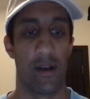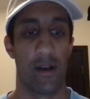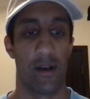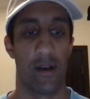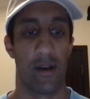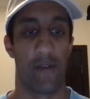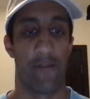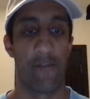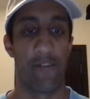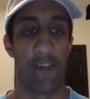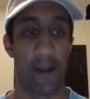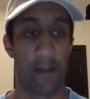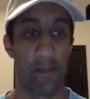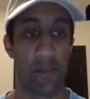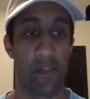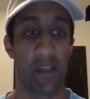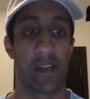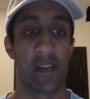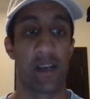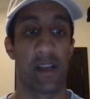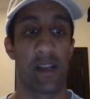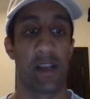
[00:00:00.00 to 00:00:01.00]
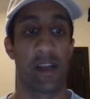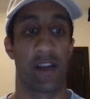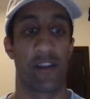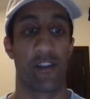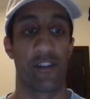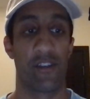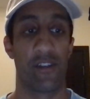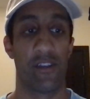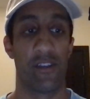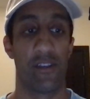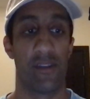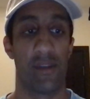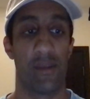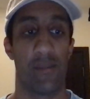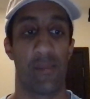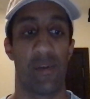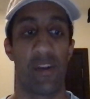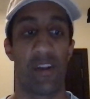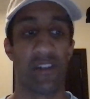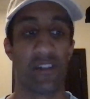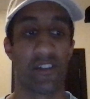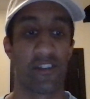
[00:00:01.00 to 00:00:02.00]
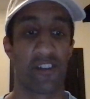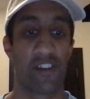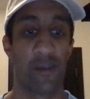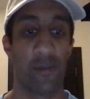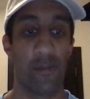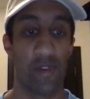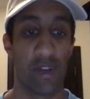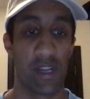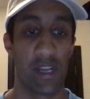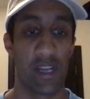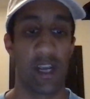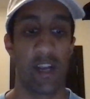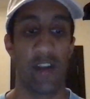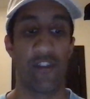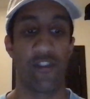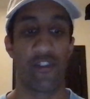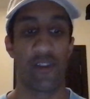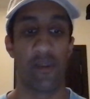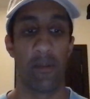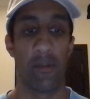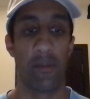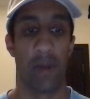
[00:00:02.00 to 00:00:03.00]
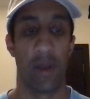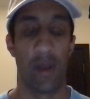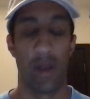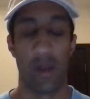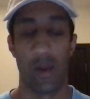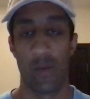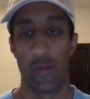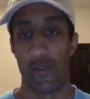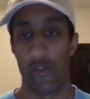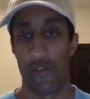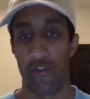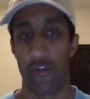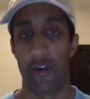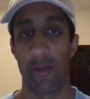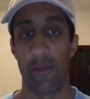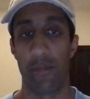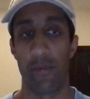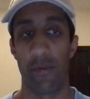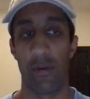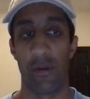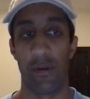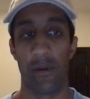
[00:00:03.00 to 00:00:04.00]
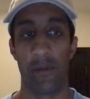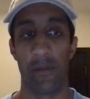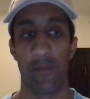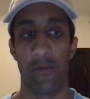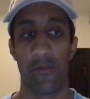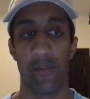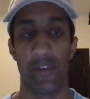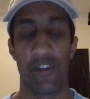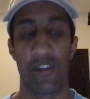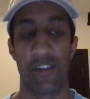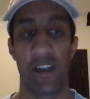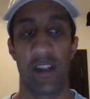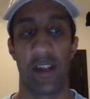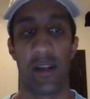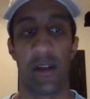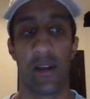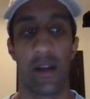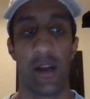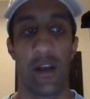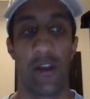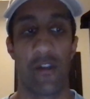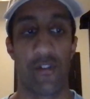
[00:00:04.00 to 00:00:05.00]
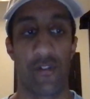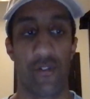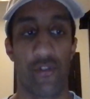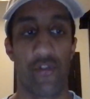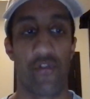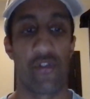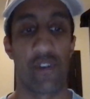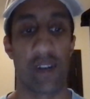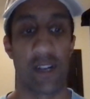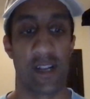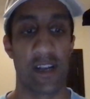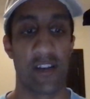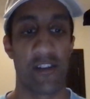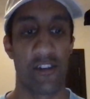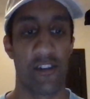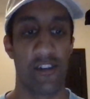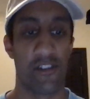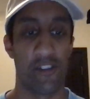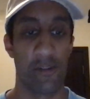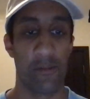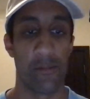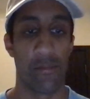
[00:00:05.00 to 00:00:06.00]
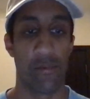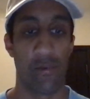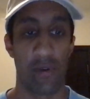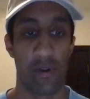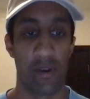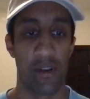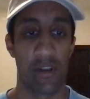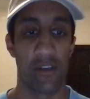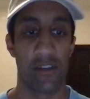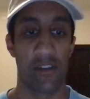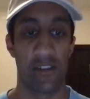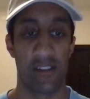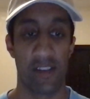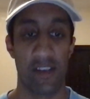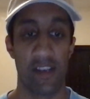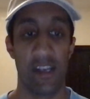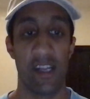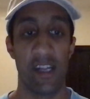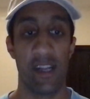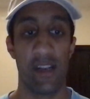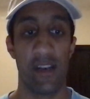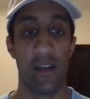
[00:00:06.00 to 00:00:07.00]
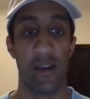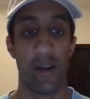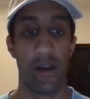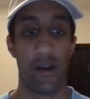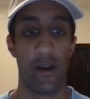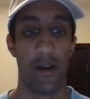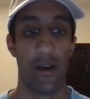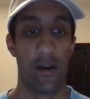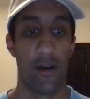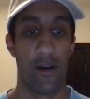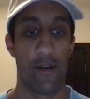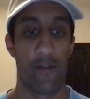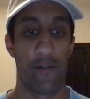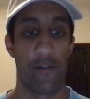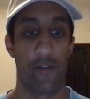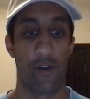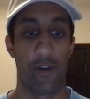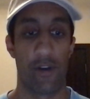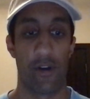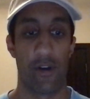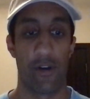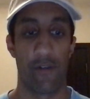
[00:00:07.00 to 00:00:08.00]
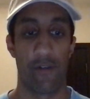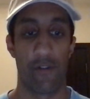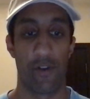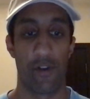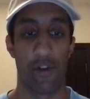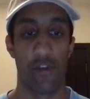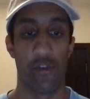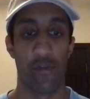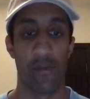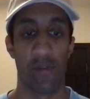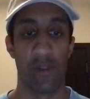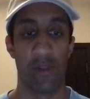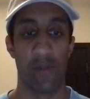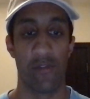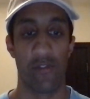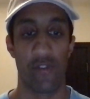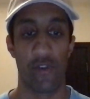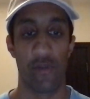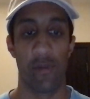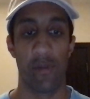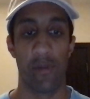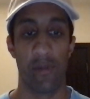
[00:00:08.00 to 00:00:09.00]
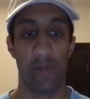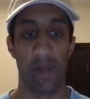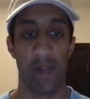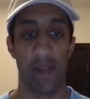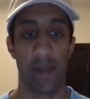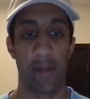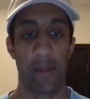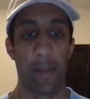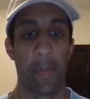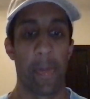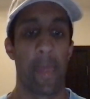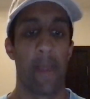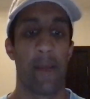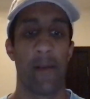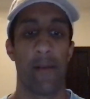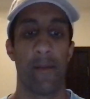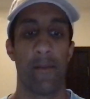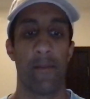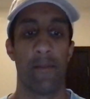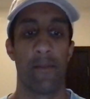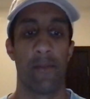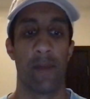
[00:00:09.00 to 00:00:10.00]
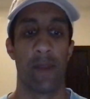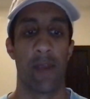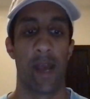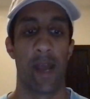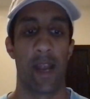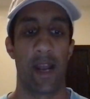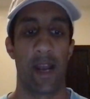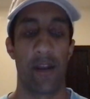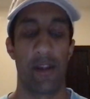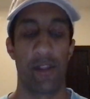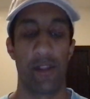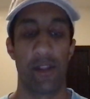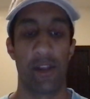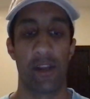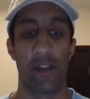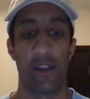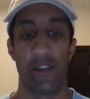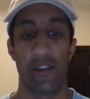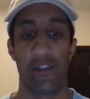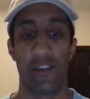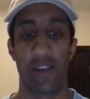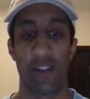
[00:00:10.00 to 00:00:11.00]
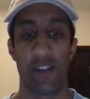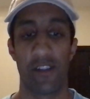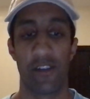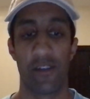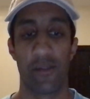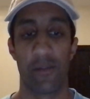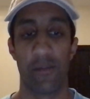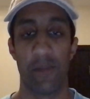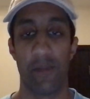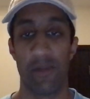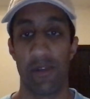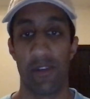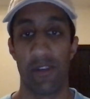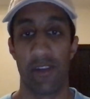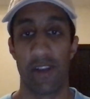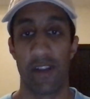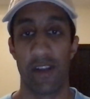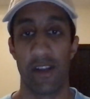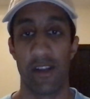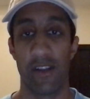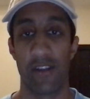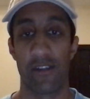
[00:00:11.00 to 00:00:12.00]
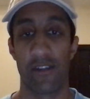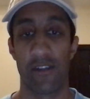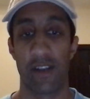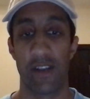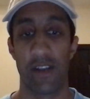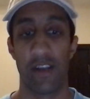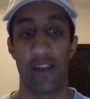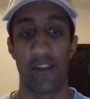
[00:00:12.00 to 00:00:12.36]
family connections, it brings us communication, which are important. We say social connection is important, it's a need for a human being. And I think in this sense, maybe today internet is a